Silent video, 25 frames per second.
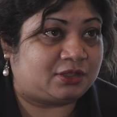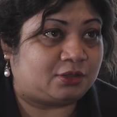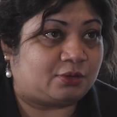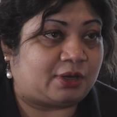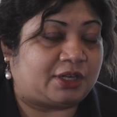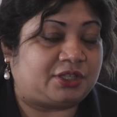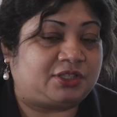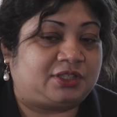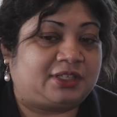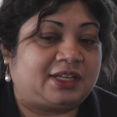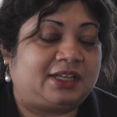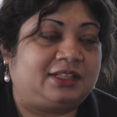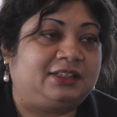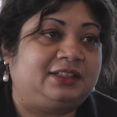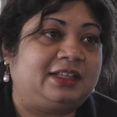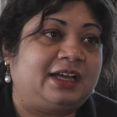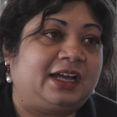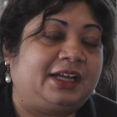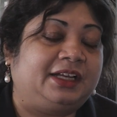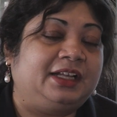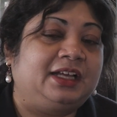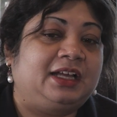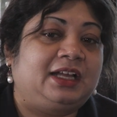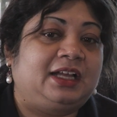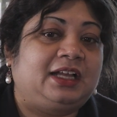So mm -hmm. I mm-hmm. said
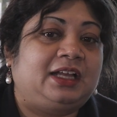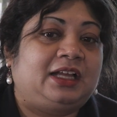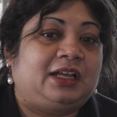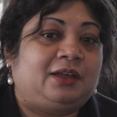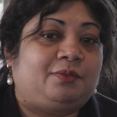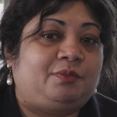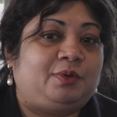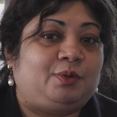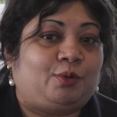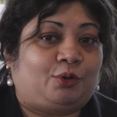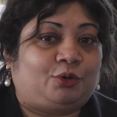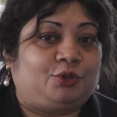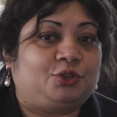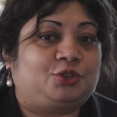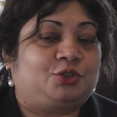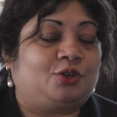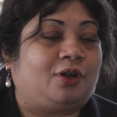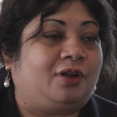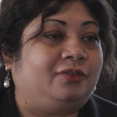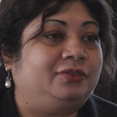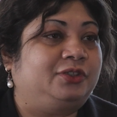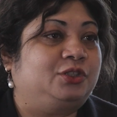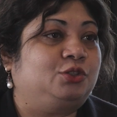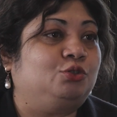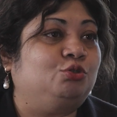that we want to
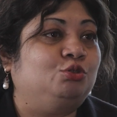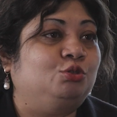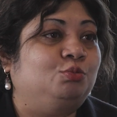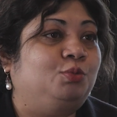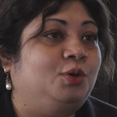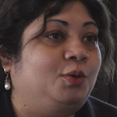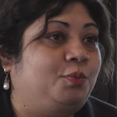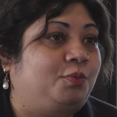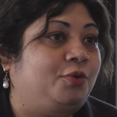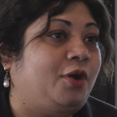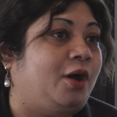solve this uber